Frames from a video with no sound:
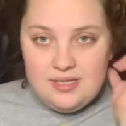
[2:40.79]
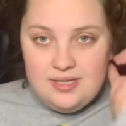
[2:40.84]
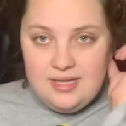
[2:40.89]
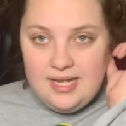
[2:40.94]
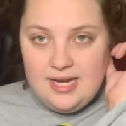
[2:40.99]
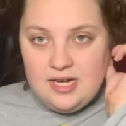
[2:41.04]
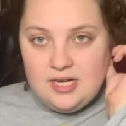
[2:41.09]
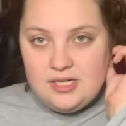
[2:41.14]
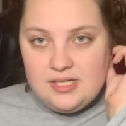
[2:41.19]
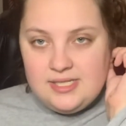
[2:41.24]

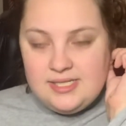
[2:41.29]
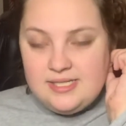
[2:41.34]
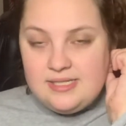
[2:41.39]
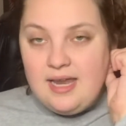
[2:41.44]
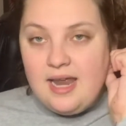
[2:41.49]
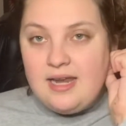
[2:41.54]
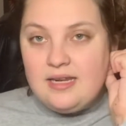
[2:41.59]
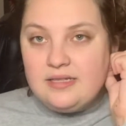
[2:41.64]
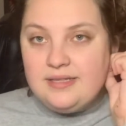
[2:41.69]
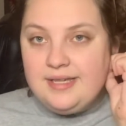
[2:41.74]
there
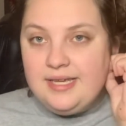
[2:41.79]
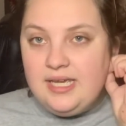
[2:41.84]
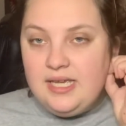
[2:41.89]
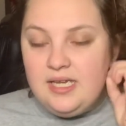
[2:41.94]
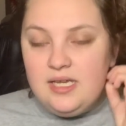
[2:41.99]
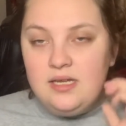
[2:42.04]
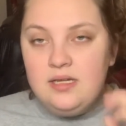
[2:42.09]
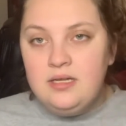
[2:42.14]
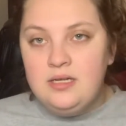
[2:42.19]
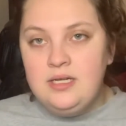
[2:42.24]

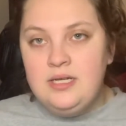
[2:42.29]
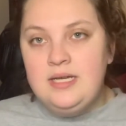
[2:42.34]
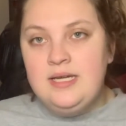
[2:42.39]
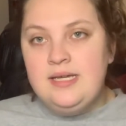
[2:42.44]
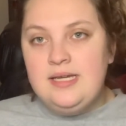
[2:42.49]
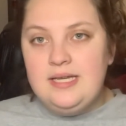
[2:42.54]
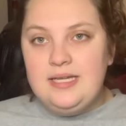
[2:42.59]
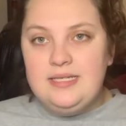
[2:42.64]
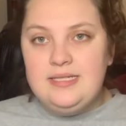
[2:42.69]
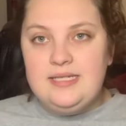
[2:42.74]
steadily
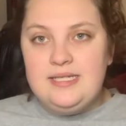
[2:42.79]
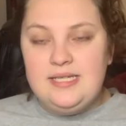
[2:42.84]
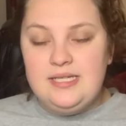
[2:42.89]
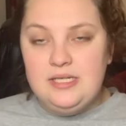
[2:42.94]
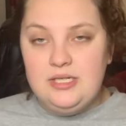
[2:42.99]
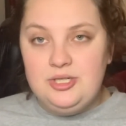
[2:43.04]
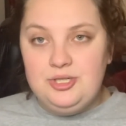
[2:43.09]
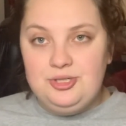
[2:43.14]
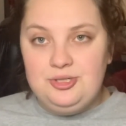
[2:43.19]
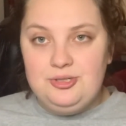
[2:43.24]

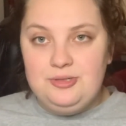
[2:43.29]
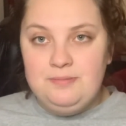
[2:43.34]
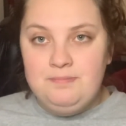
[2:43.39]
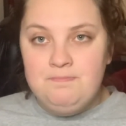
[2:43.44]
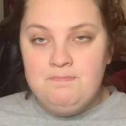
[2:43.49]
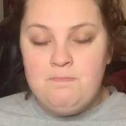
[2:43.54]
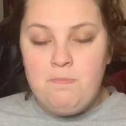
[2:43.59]
until